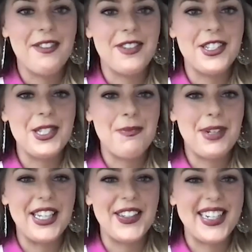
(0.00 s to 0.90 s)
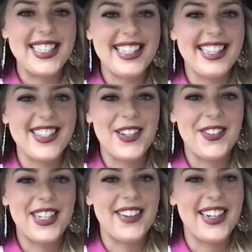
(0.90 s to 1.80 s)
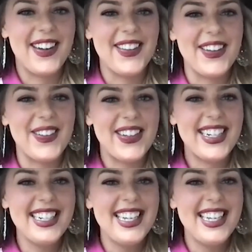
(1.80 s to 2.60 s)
which is pretty crazy that it's already right around the corner.